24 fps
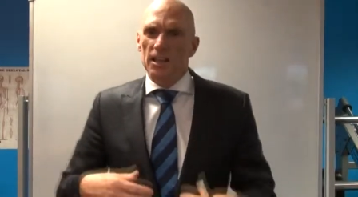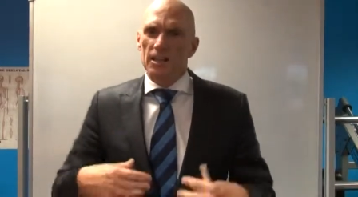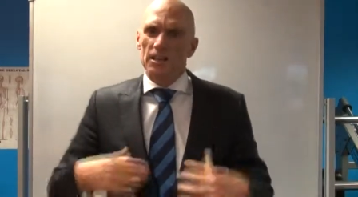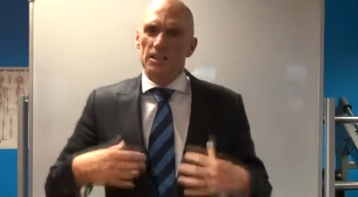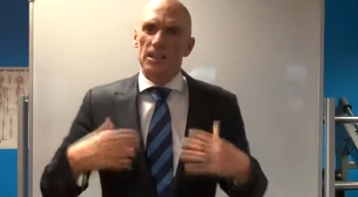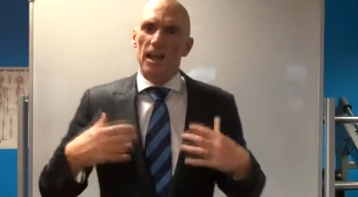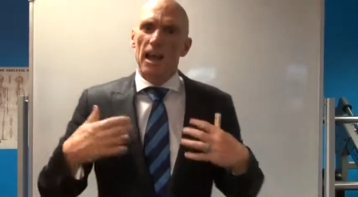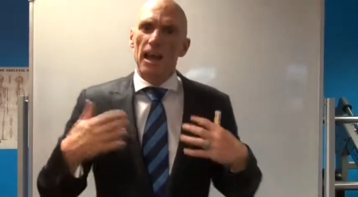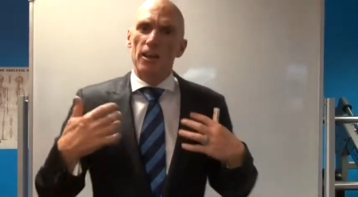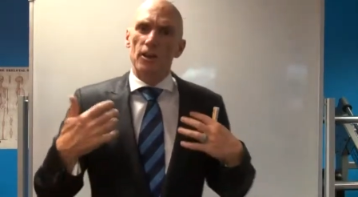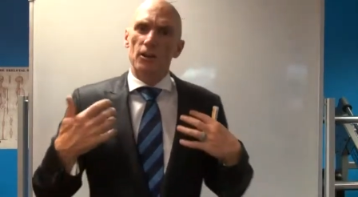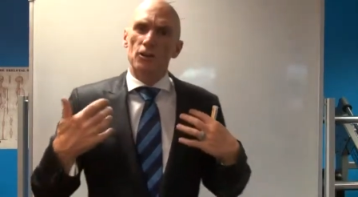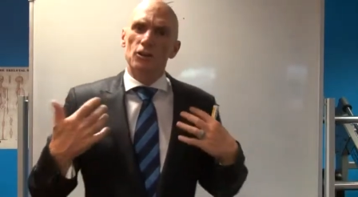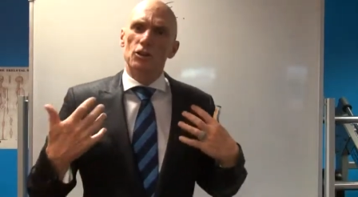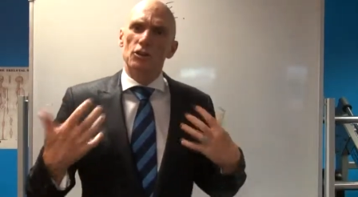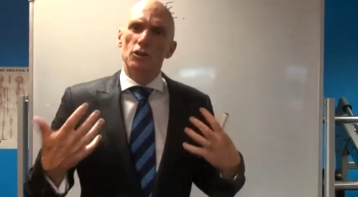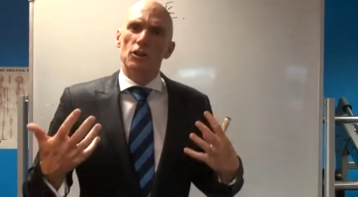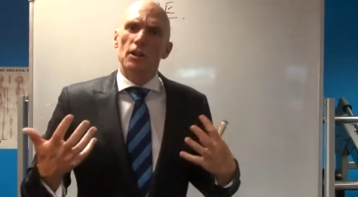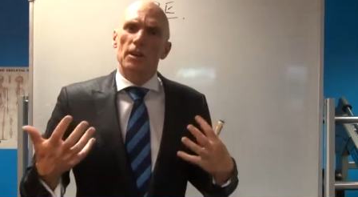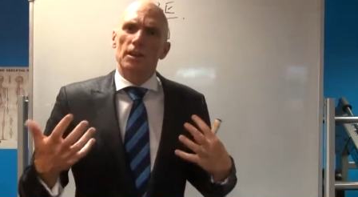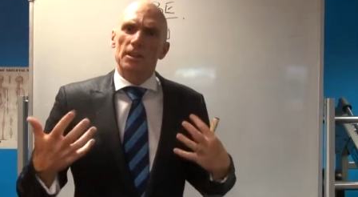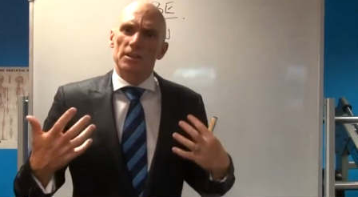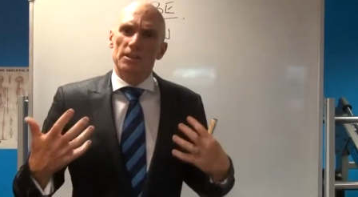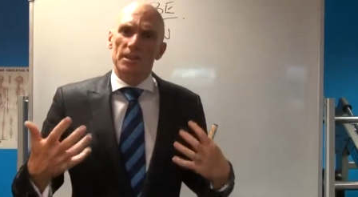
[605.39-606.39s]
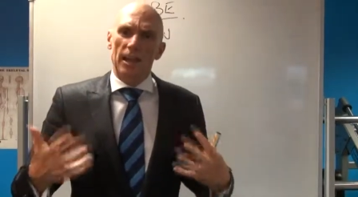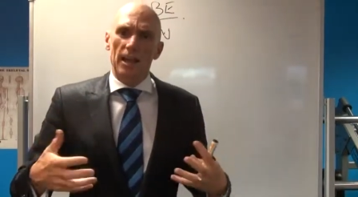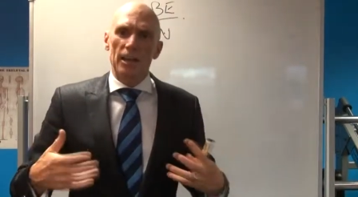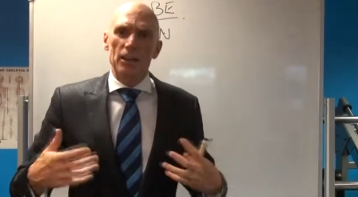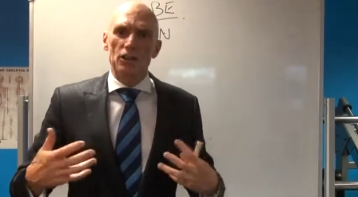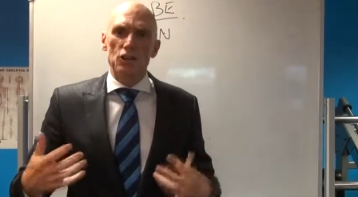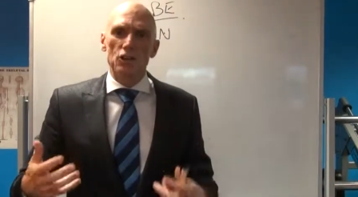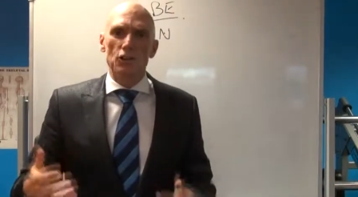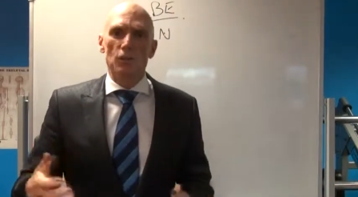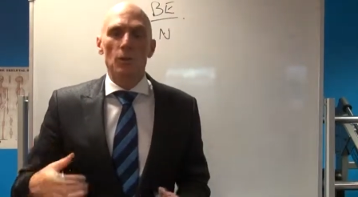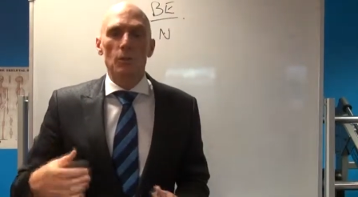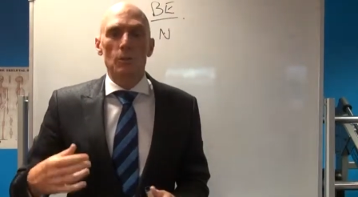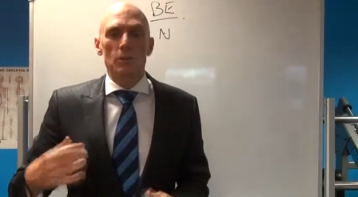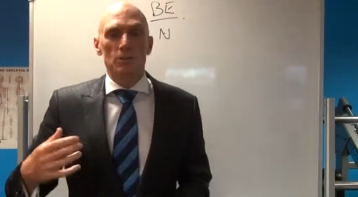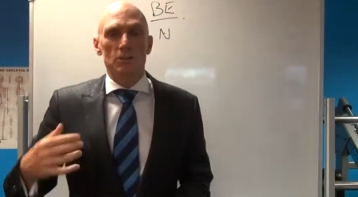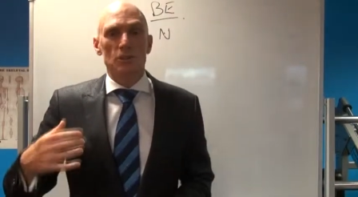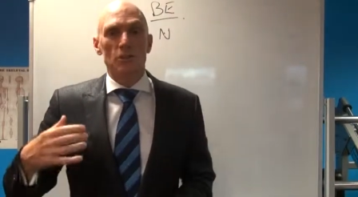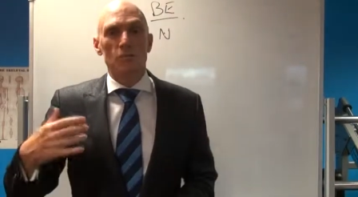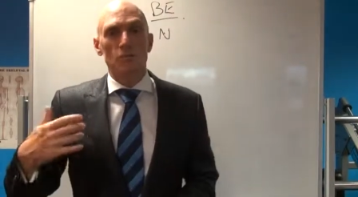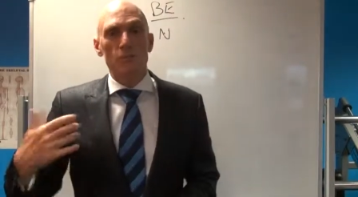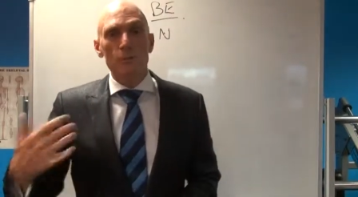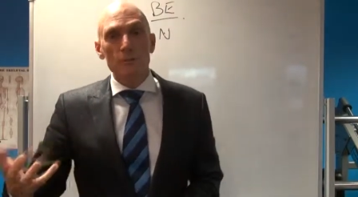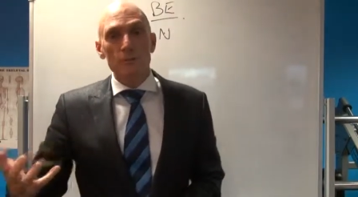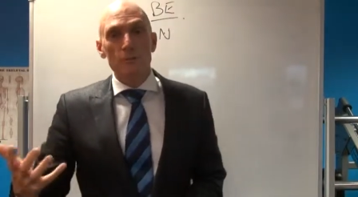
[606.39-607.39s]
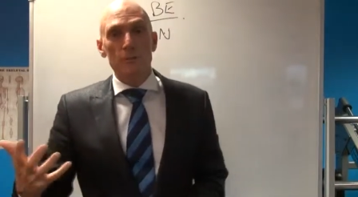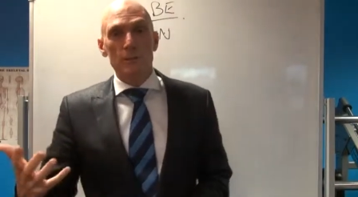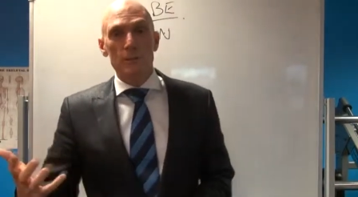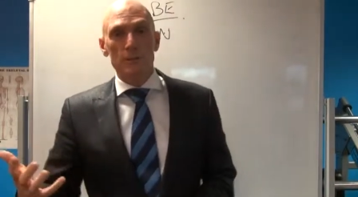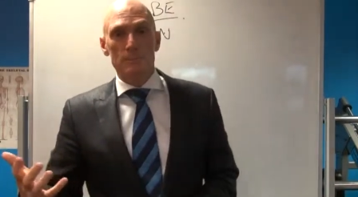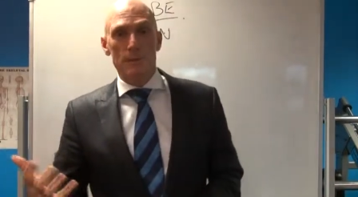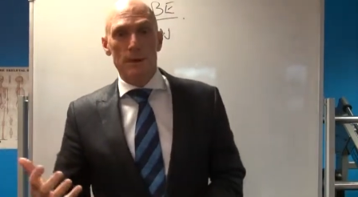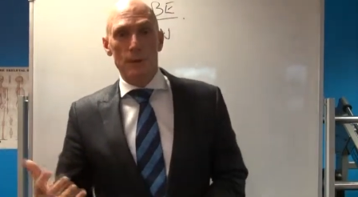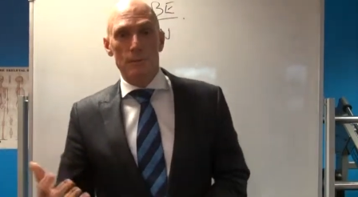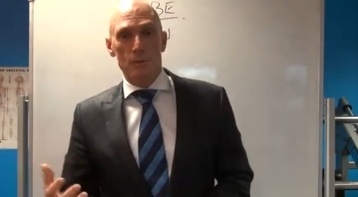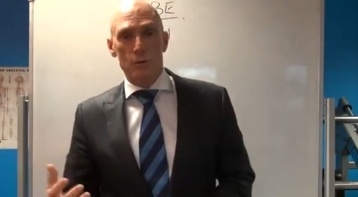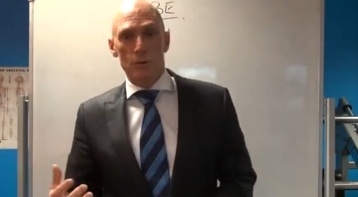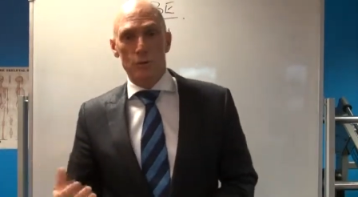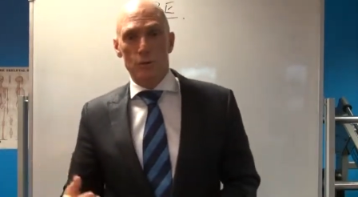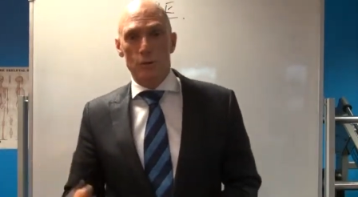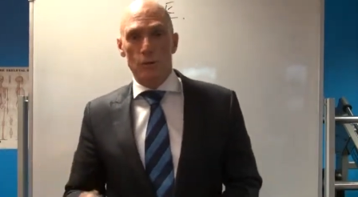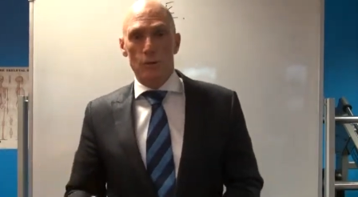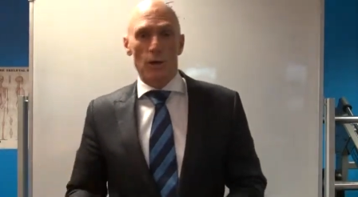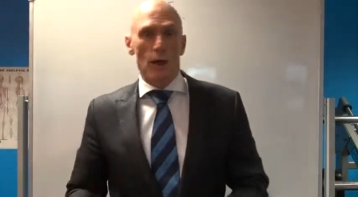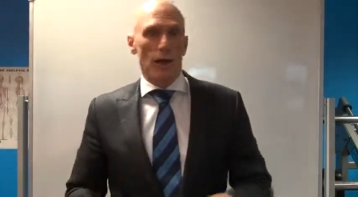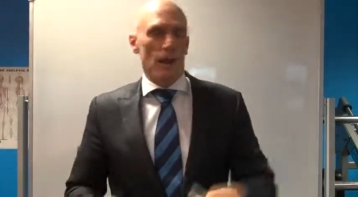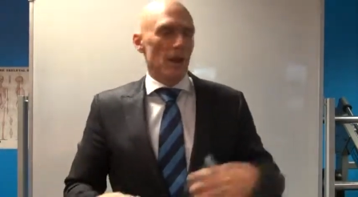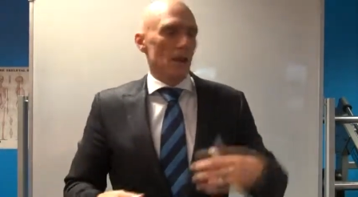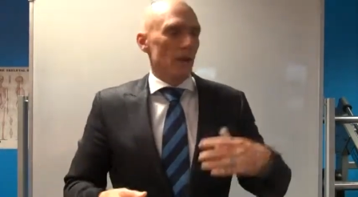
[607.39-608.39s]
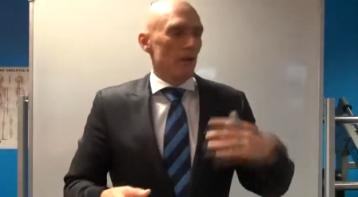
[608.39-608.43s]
Start start doing what the rich people do.